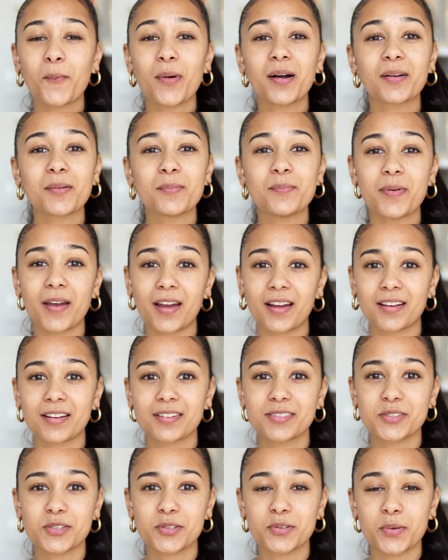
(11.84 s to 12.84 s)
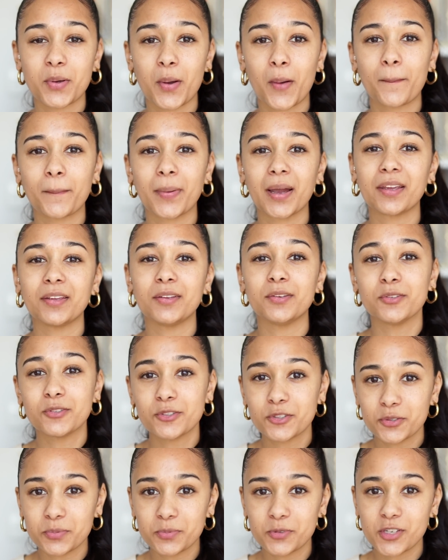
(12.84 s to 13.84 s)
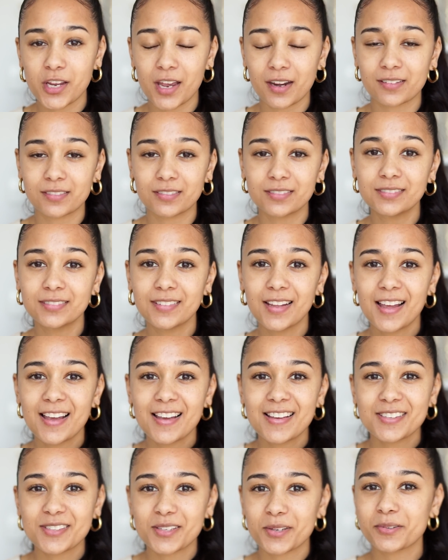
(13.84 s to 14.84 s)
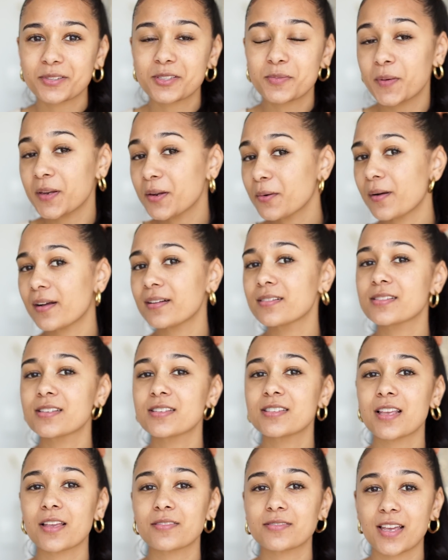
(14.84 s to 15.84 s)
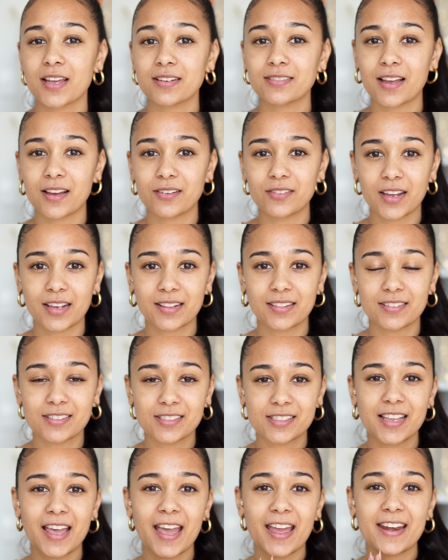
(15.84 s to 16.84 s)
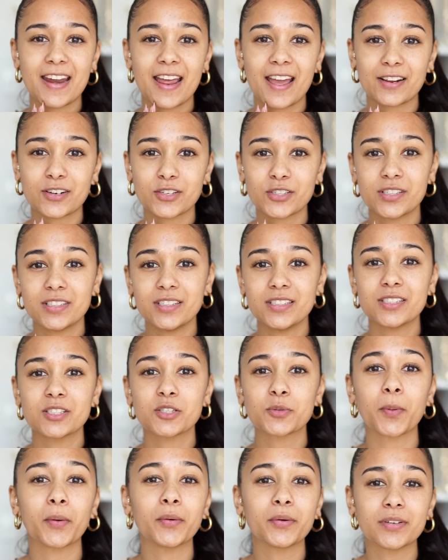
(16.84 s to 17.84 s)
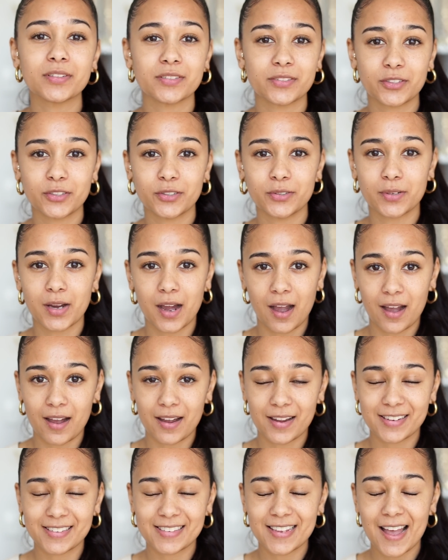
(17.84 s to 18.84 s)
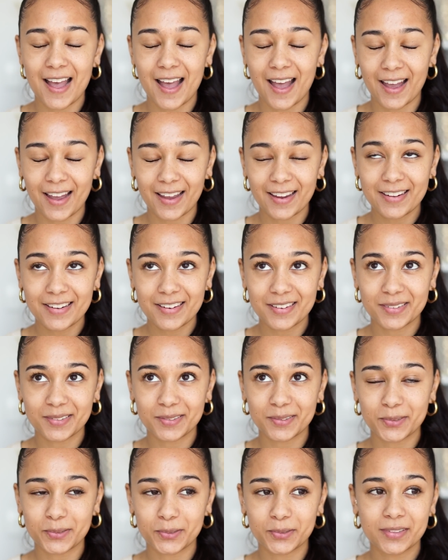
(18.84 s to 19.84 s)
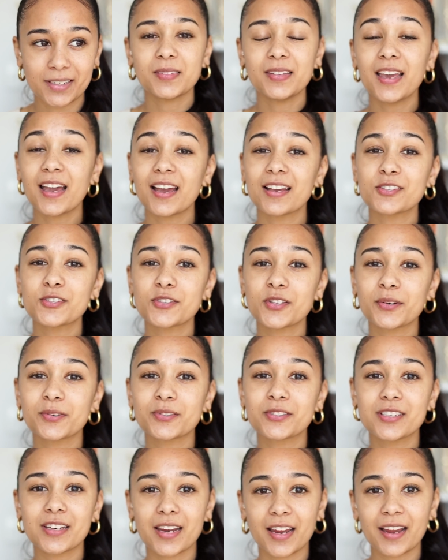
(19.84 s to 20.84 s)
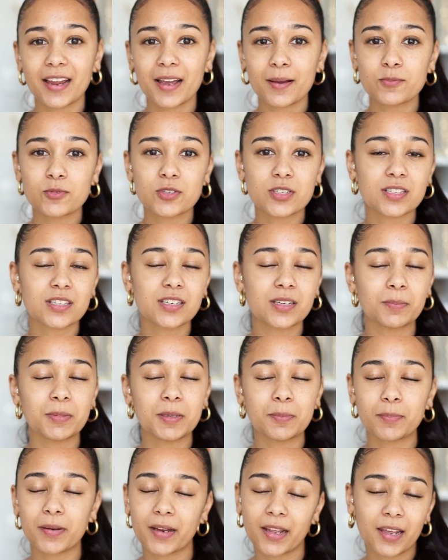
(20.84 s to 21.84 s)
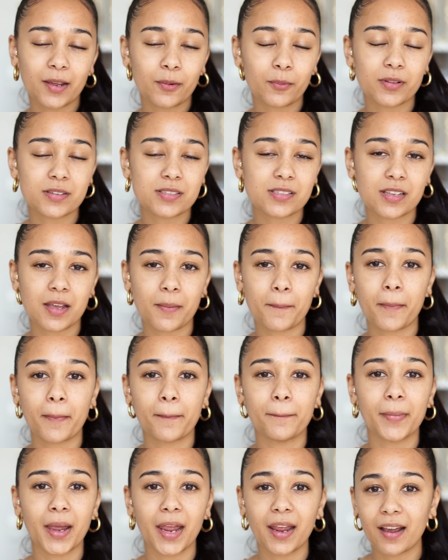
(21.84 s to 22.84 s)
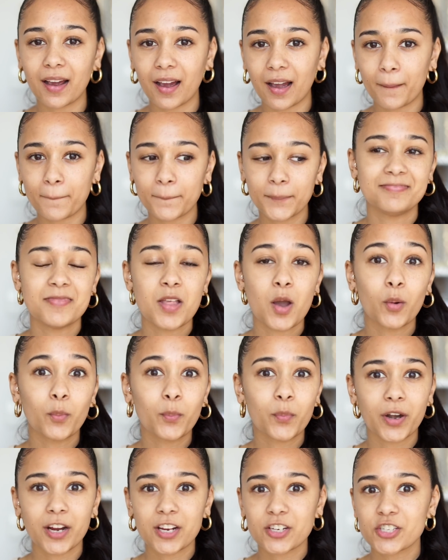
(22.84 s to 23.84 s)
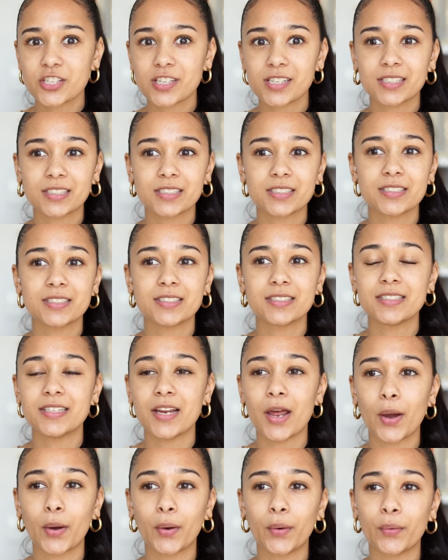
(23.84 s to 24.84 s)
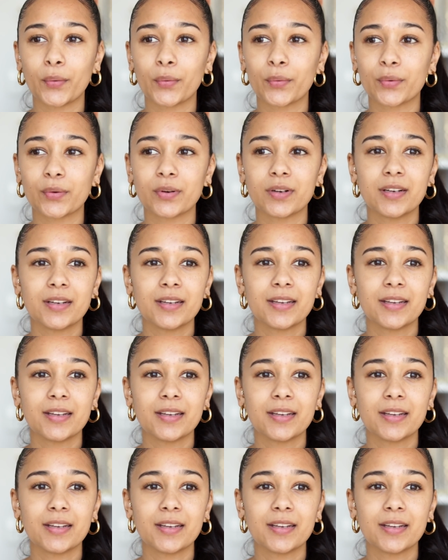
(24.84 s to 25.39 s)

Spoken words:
welcome back to my YouTube channel. So it's been a while since I've sat down like this and actually spoken to you guys. I know. Yeah, so today I'm just gonna be playing with some makeup. No pressure, no